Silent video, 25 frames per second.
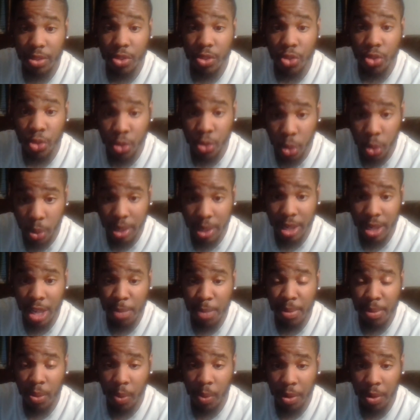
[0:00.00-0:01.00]
Druid
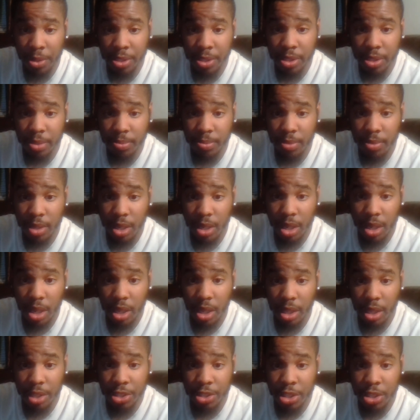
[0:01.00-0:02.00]
demon worship.
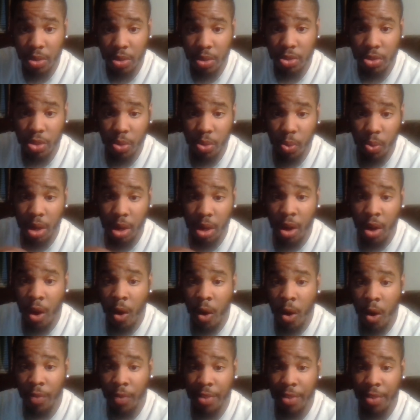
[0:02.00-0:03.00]
The children were
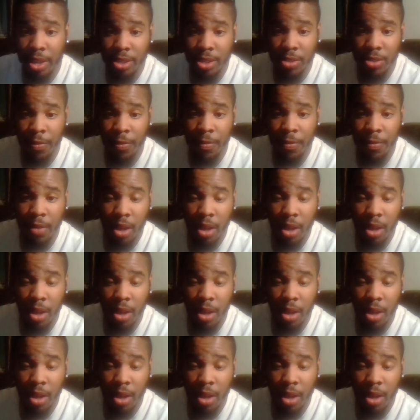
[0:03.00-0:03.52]
carved into,